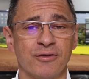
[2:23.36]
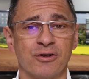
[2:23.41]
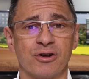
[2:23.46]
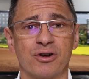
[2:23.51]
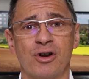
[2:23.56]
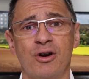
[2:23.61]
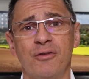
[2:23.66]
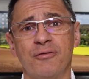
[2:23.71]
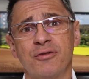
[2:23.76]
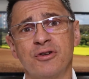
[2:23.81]
for a
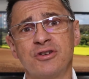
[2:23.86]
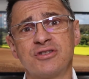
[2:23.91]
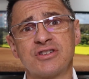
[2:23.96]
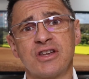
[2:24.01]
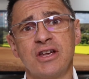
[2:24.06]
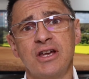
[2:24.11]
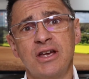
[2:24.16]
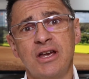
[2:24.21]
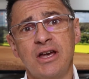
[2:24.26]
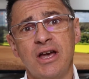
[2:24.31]
conference,
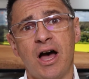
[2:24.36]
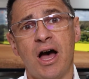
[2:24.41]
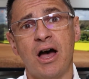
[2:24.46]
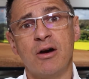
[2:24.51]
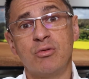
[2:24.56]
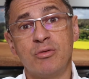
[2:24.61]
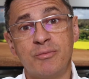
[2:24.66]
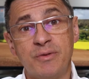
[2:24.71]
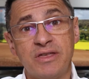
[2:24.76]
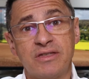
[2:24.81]
I
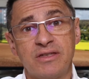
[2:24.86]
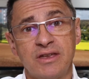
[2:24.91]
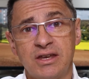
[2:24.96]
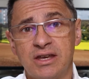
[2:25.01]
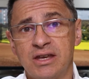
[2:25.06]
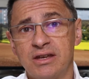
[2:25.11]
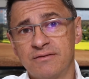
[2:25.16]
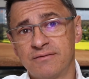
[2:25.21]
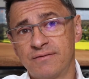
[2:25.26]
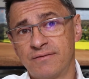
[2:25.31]
will be
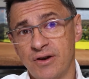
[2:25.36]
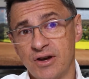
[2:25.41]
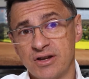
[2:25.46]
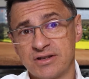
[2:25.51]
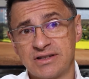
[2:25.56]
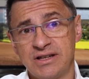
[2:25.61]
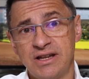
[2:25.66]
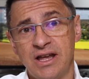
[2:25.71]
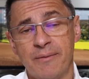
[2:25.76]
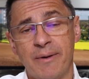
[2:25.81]
thinking
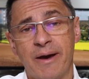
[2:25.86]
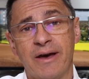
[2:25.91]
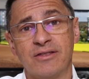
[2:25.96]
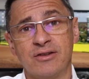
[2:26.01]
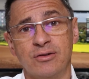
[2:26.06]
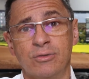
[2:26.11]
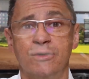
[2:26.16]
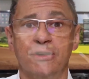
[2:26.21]
firstly about the